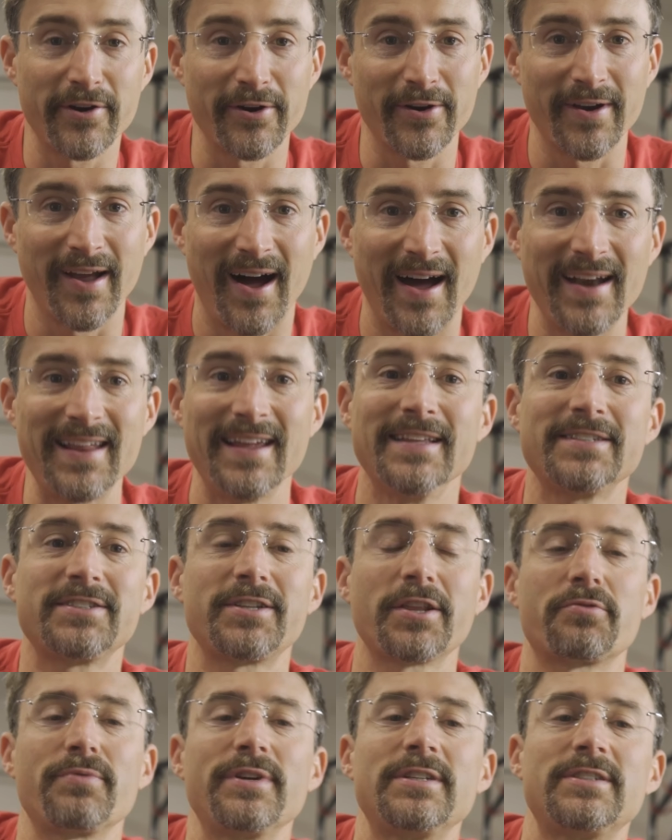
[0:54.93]
it or not,
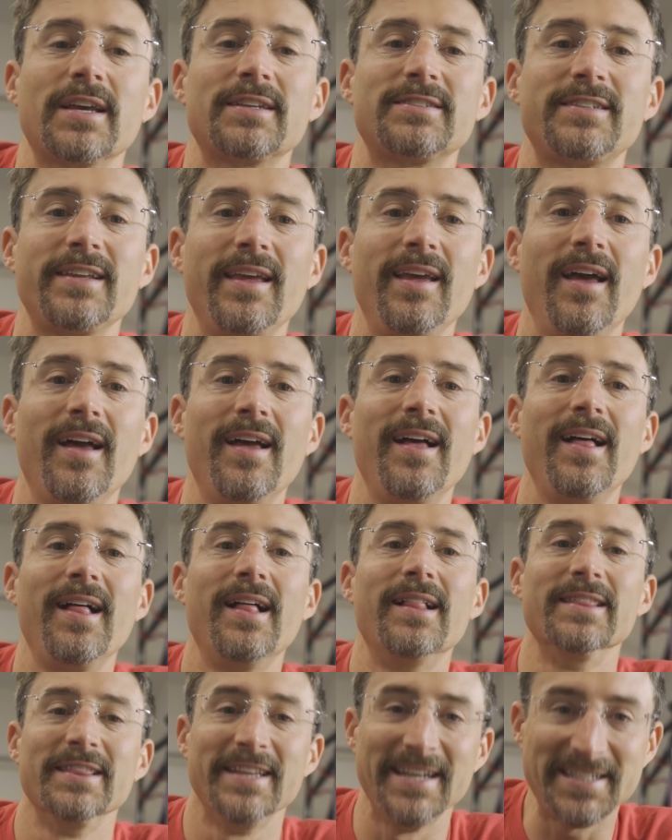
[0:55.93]
Insta360
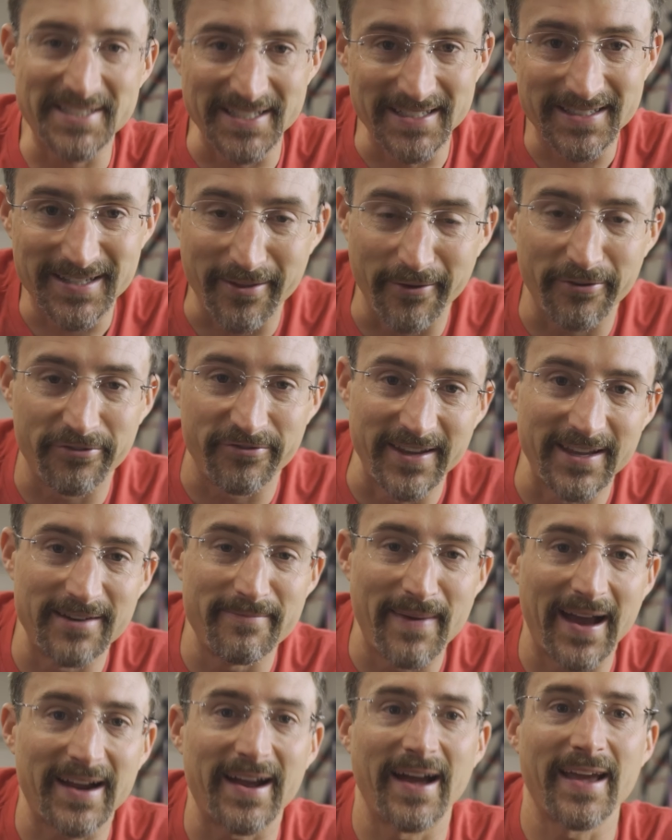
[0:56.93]
listen to the
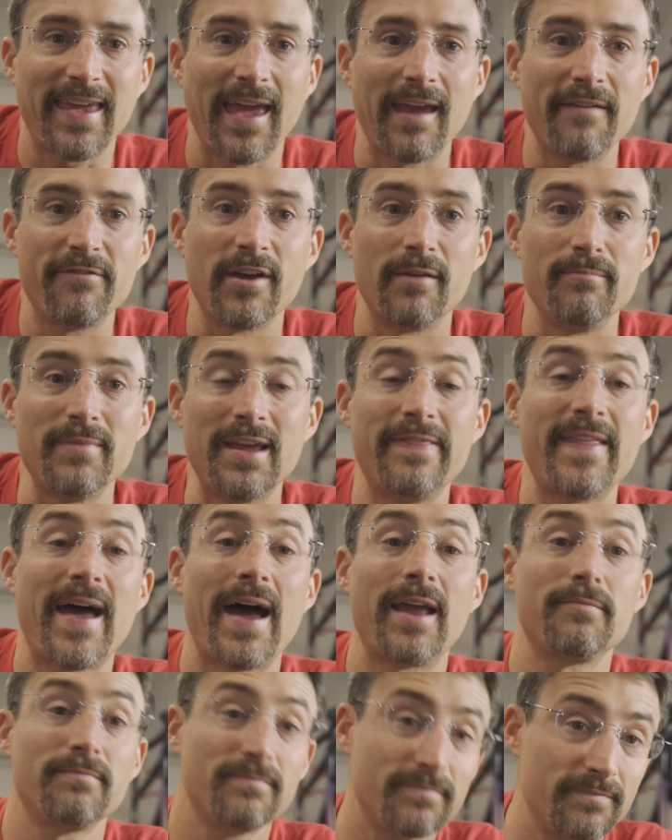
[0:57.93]
feedback I gave them in
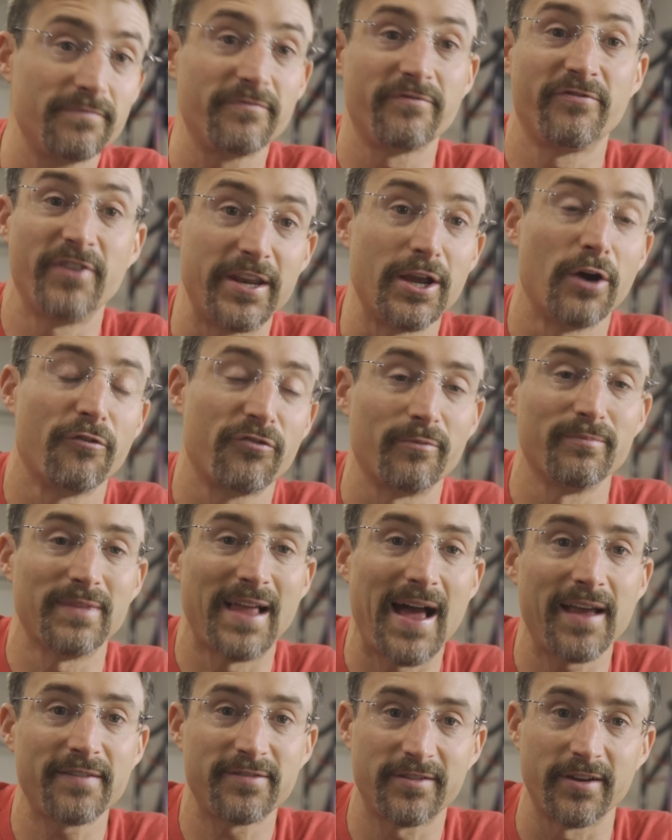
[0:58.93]
that video from
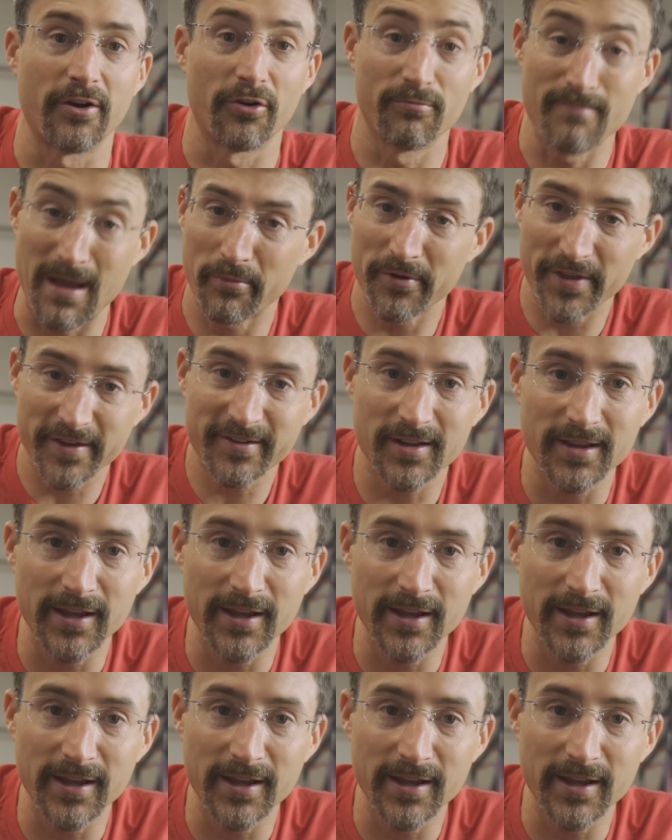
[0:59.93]
last year. Remember this